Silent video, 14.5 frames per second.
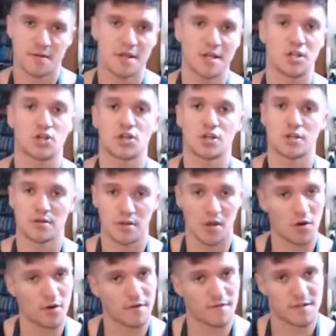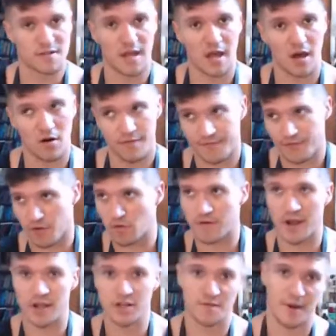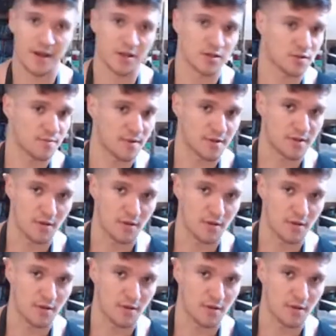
each note of the scale, full range of my instrument.